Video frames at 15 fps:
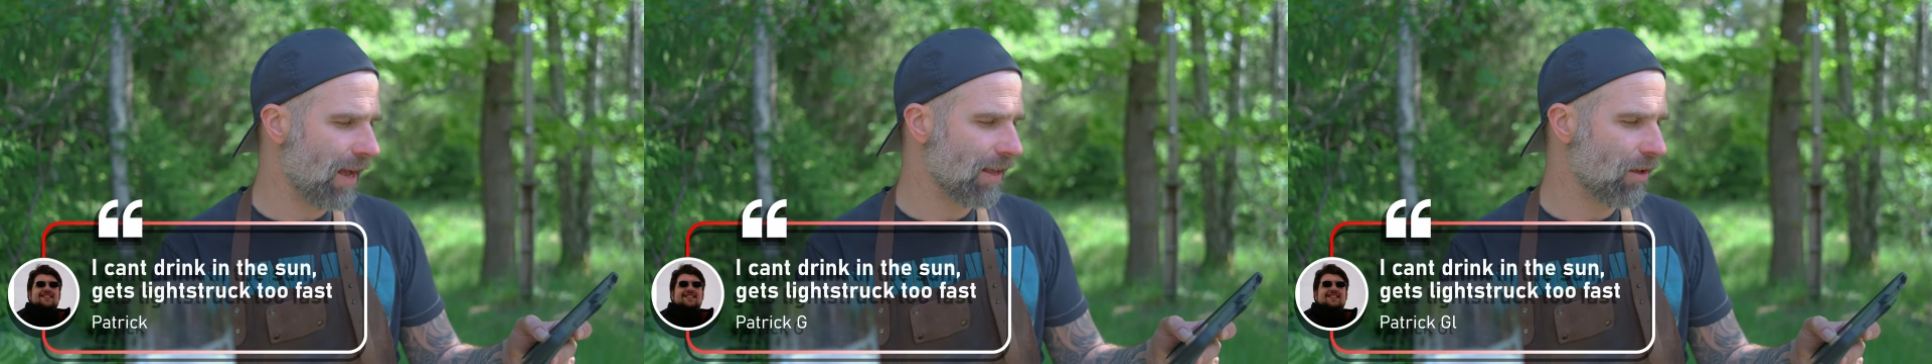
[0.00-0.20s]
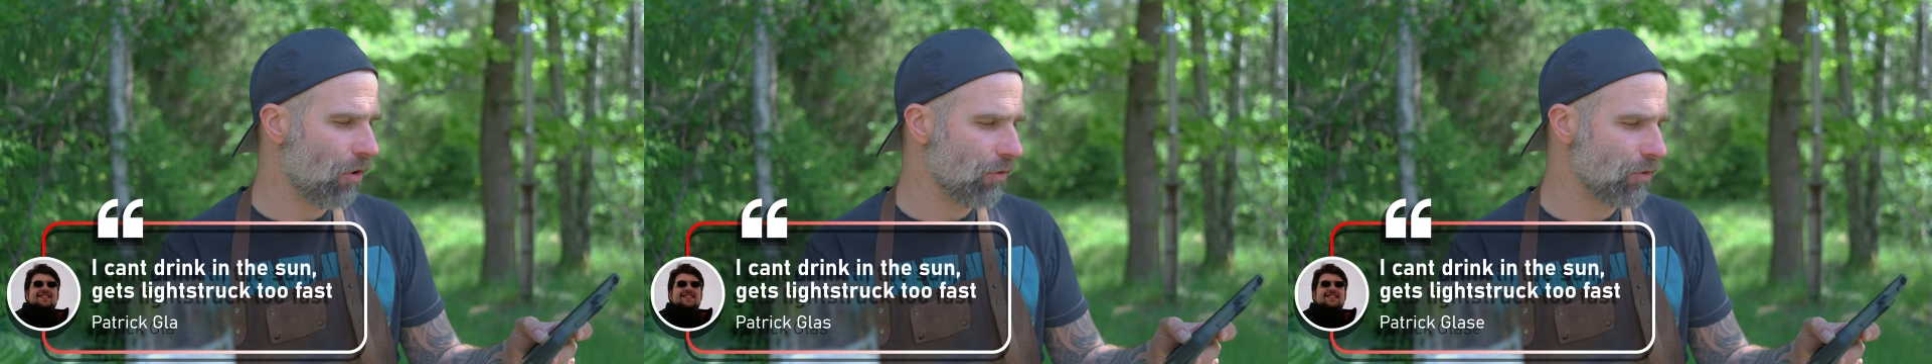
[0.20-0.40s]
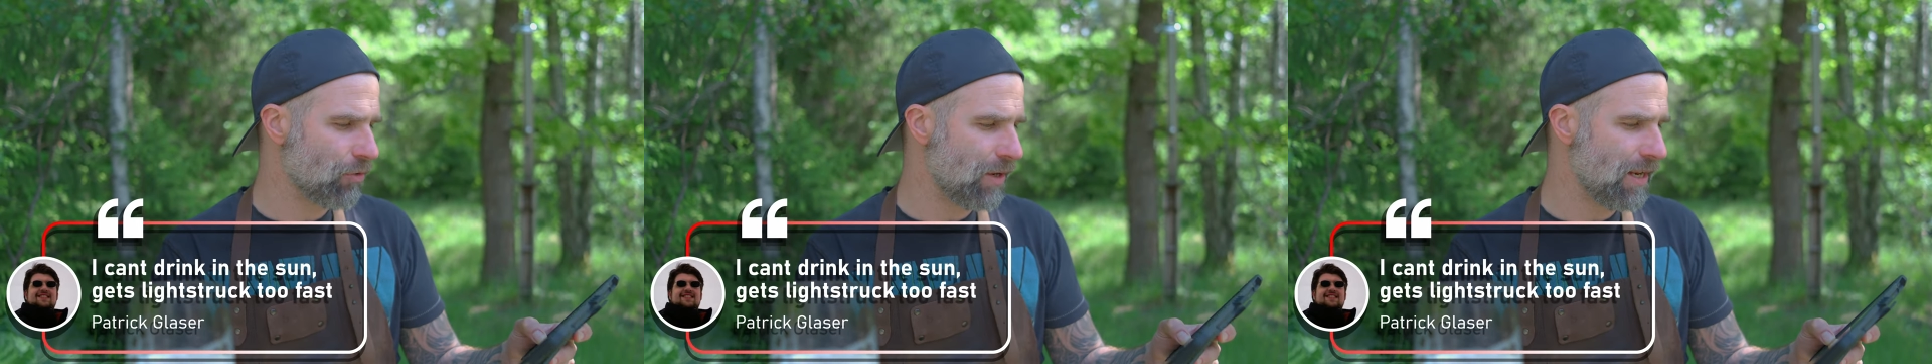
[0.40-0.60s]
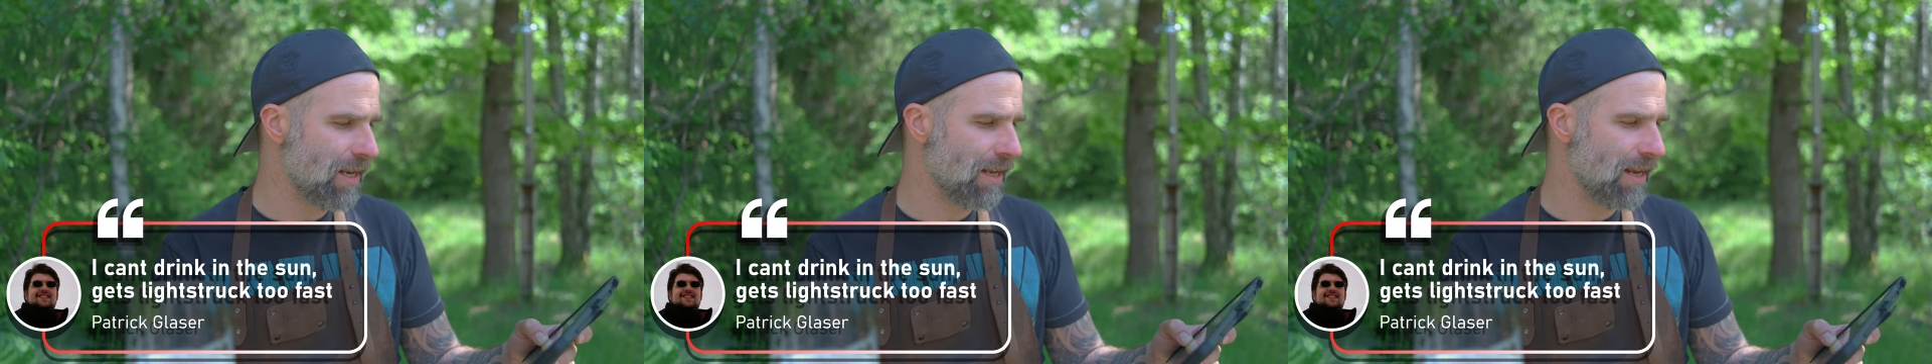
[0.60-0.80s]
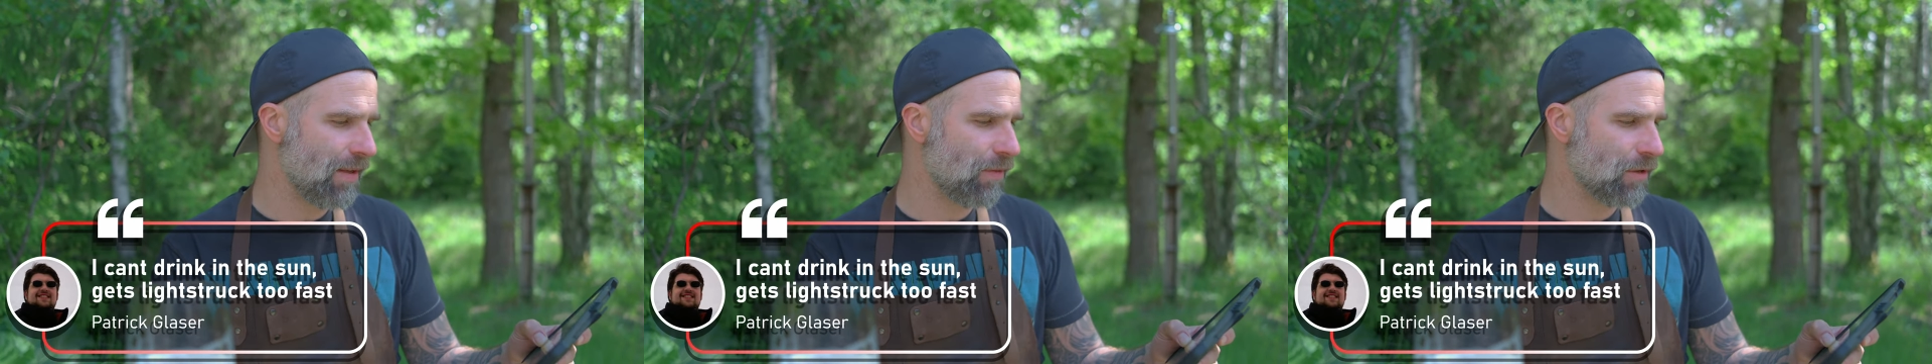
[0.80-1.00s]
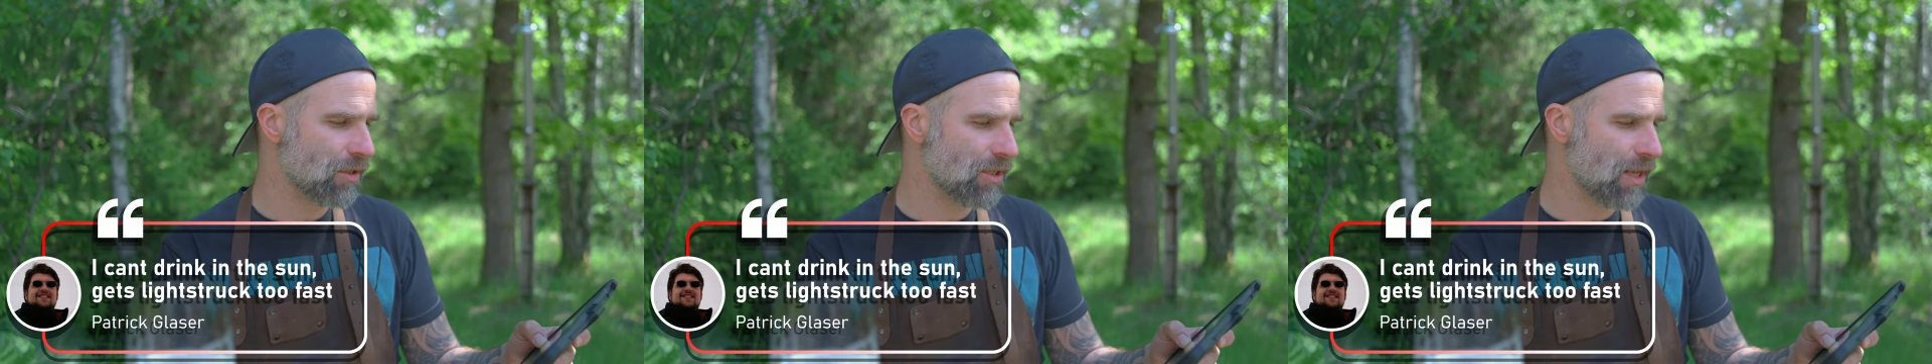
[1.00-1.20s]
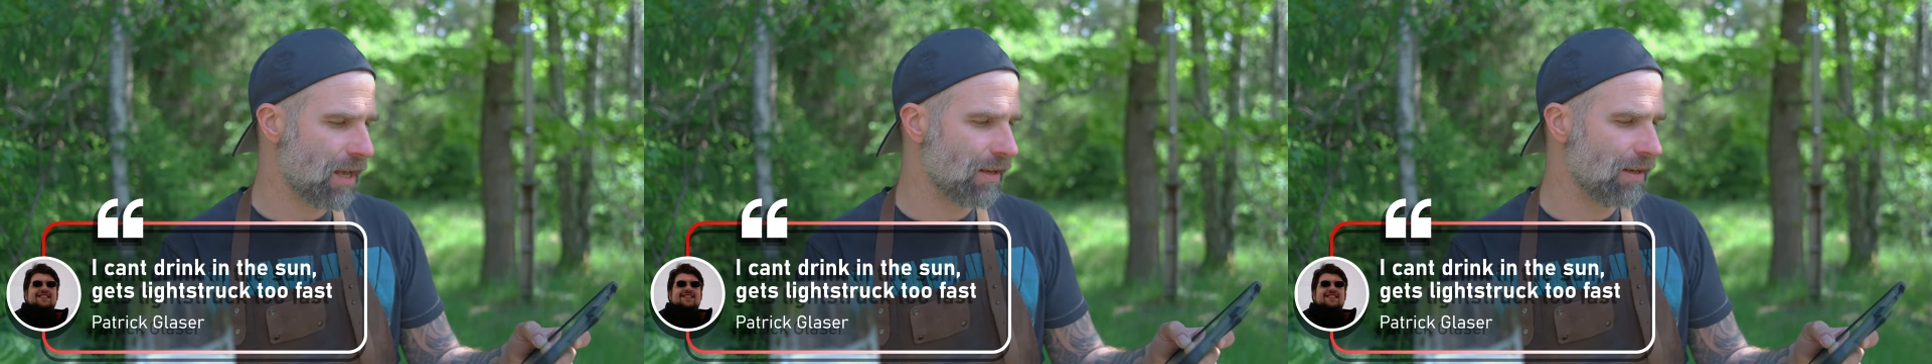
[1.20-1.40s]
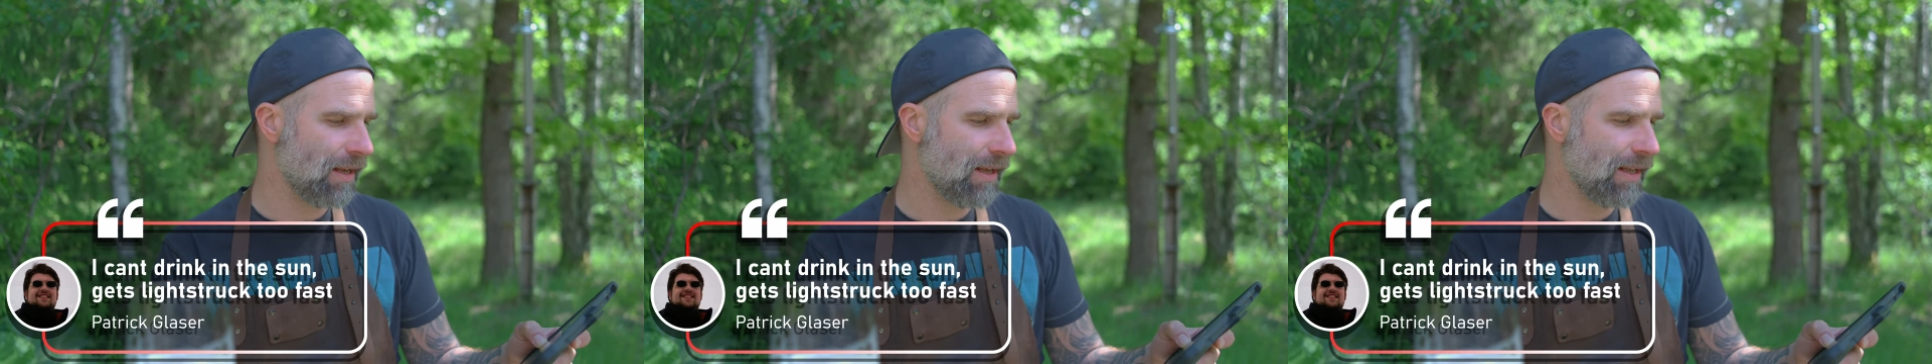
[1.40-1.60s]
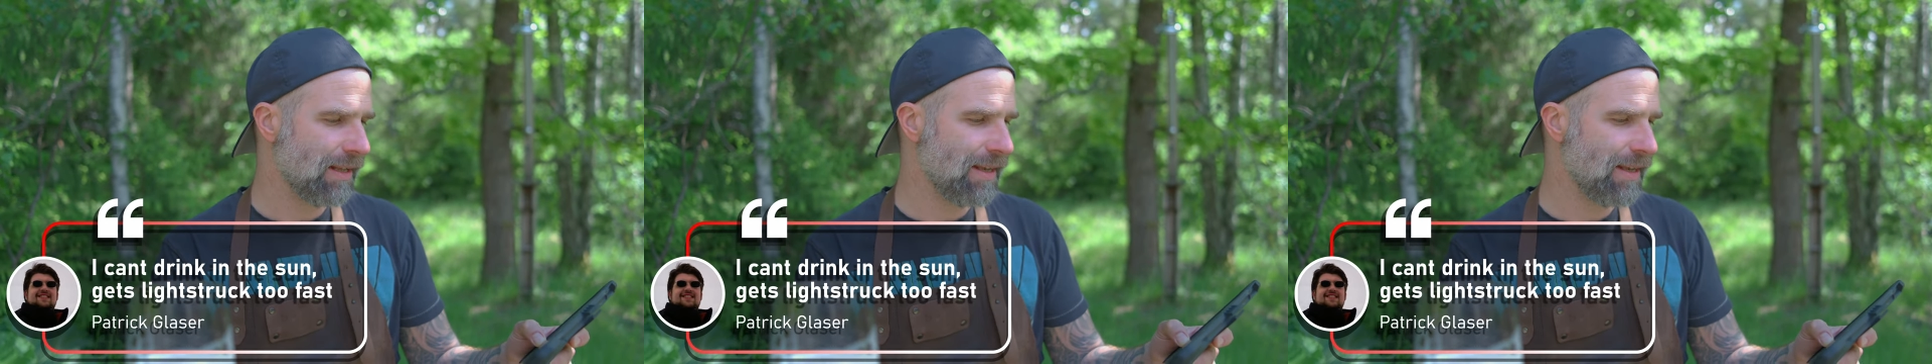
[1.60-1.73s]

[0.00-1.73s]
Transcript: I can't drink in the sun,